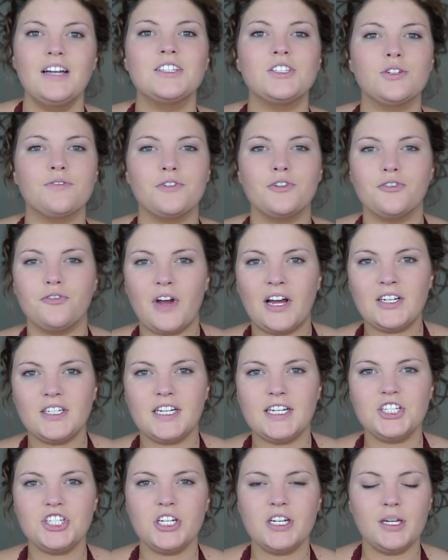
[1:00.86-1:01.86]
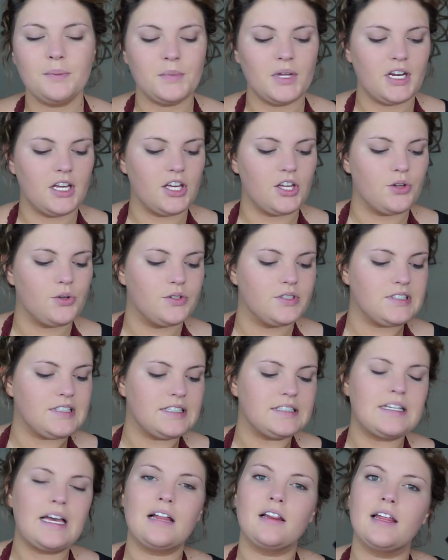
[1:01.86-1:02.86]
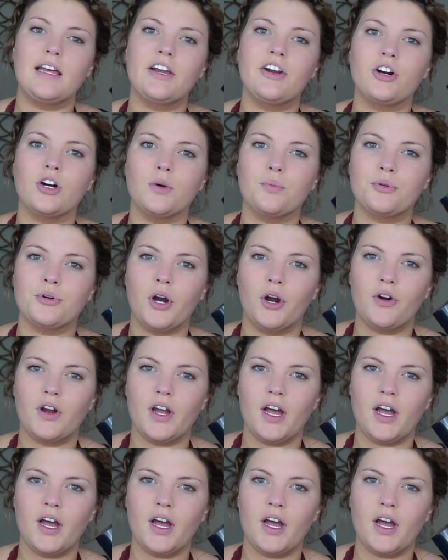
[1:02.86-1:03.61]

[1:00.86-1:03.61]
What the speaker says: So for foundation, I'm going to use this LA Girl Pro